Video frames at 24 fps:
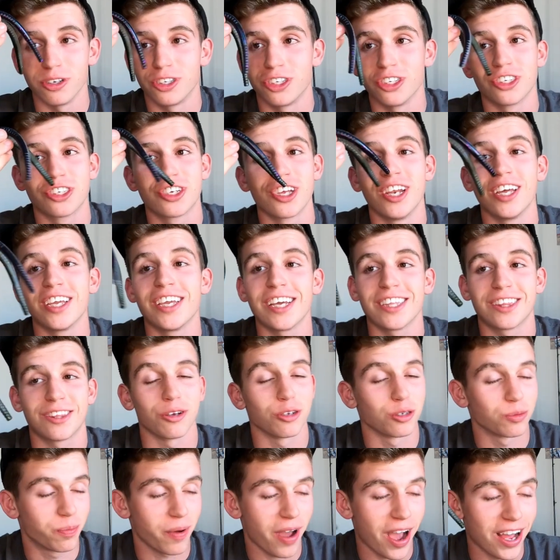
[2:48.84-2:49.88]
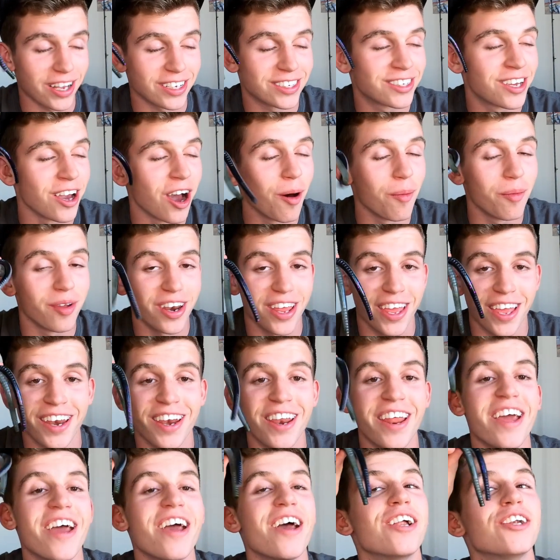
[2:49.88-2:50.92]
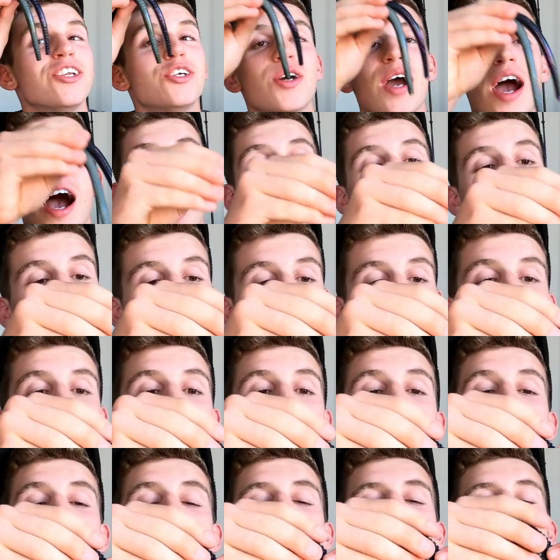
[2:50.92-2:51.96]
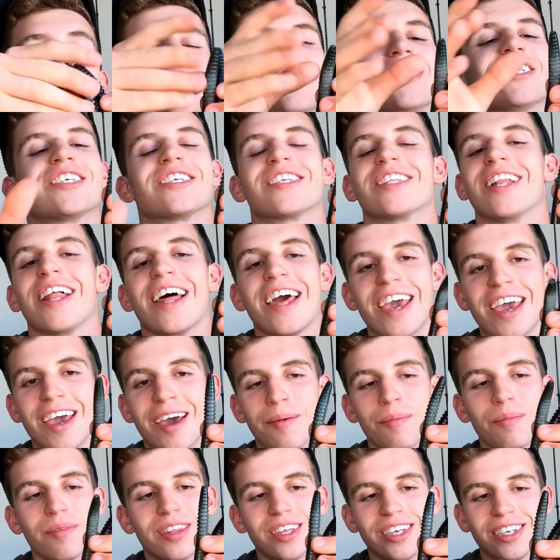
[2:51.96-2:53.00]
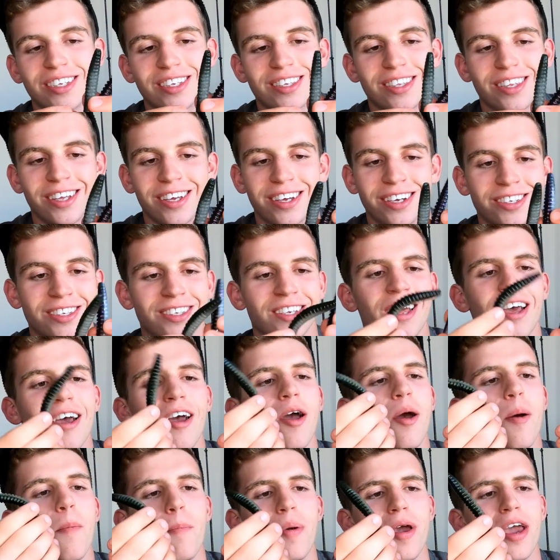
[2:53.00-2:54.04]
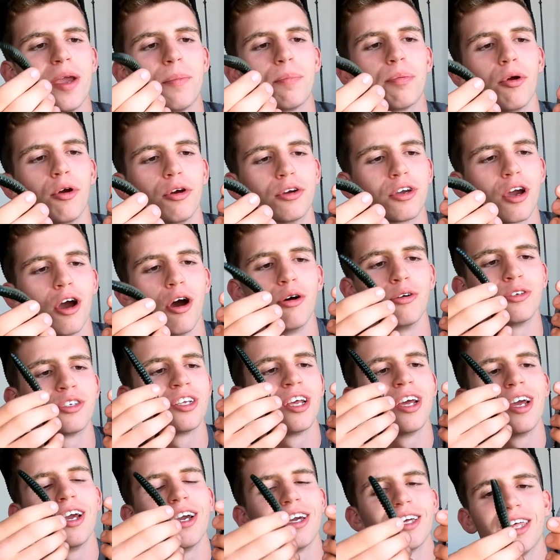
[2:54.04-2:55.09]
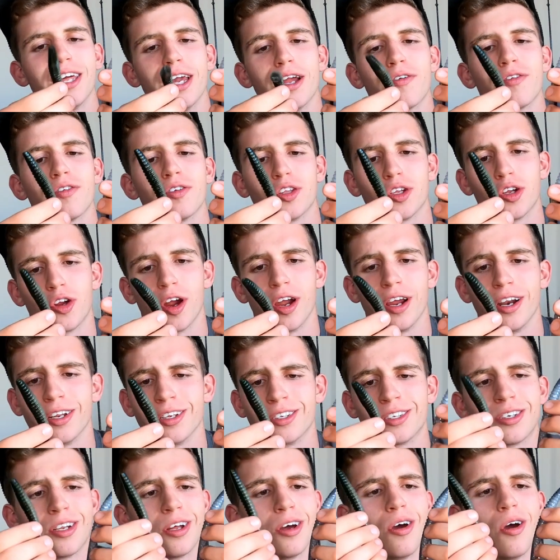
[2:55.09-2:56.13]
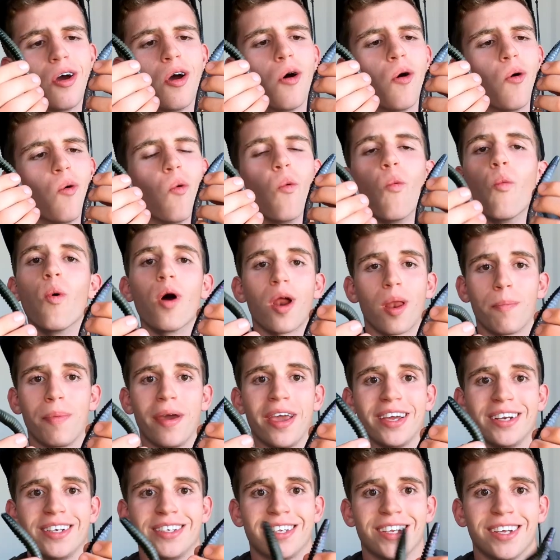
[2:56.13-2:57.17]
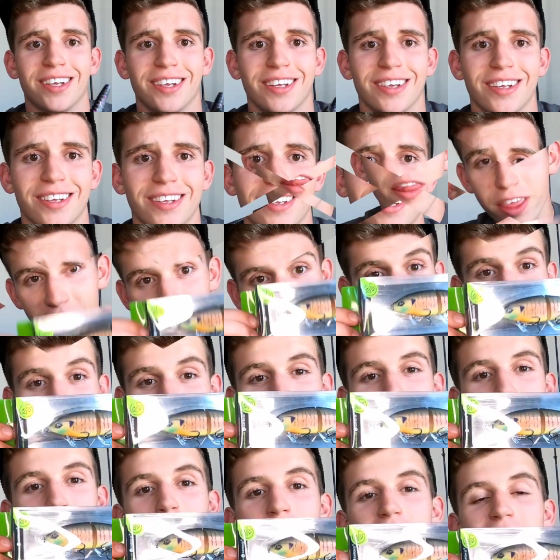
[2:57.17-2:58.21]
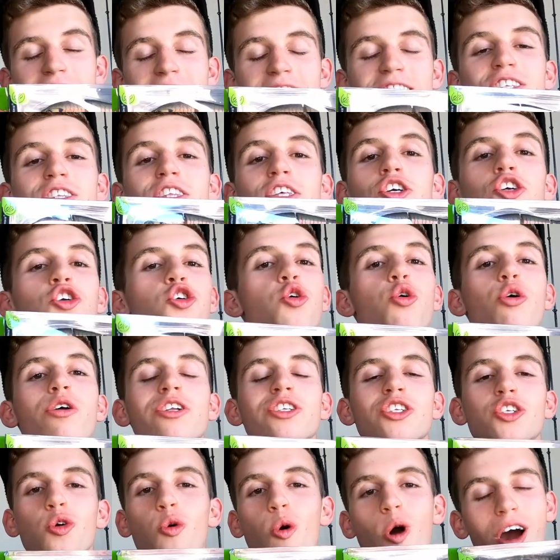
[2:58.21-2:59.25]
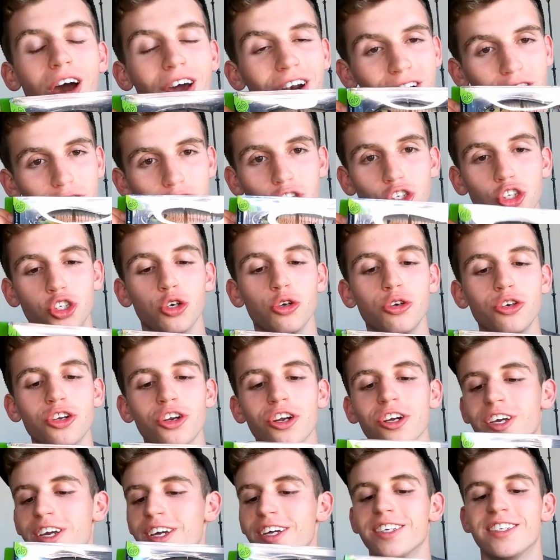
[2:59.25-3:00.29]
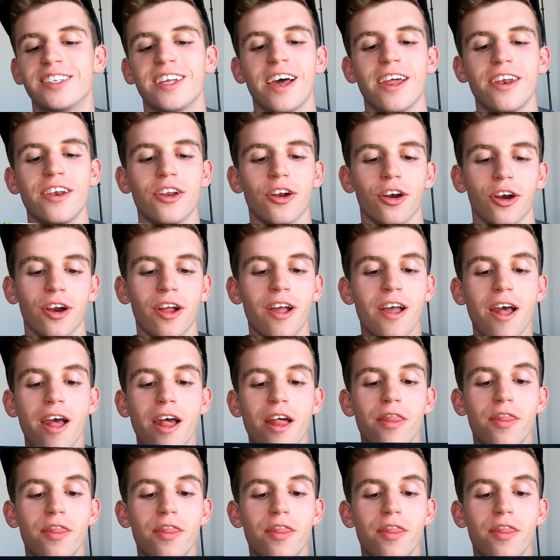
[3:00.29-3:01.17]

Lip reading: which is going to get those bass coming in to absolutely slam these things. Big Brucos, Gear for the Greatest. What a bait. The next bait is the Googan Squad Junior Contender.